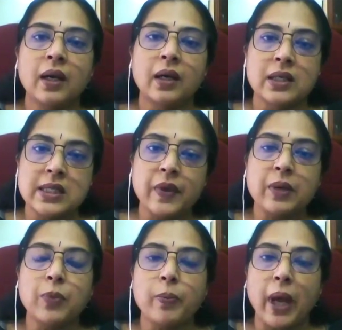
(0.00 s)

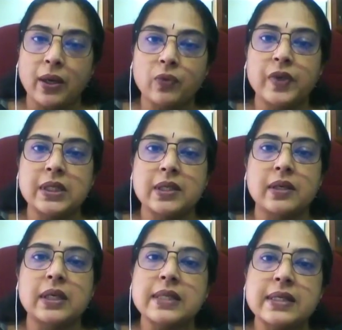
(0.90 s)

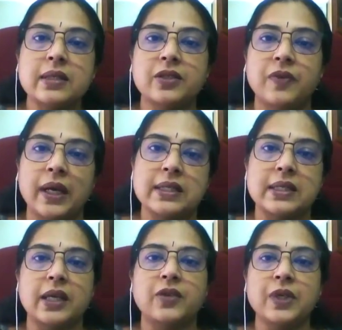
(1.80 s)
sphygmomanometer is the device
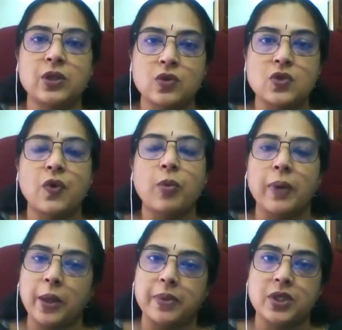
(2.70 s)
that we use for
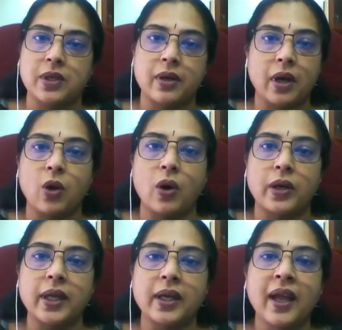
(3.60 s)
blood pressure
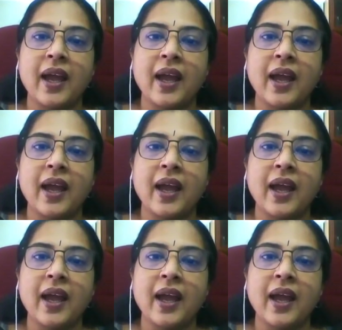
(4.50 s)
recording.